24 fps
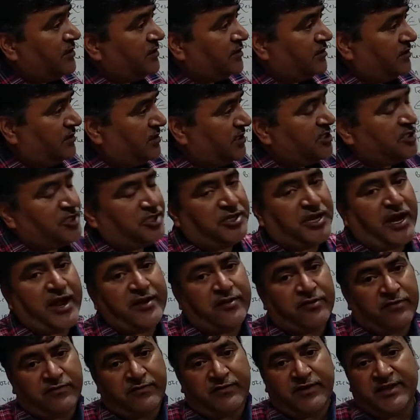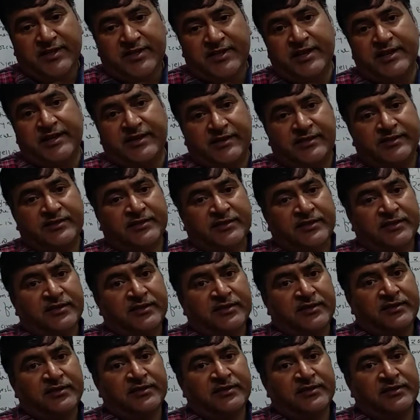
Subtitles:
these dinoflagellates,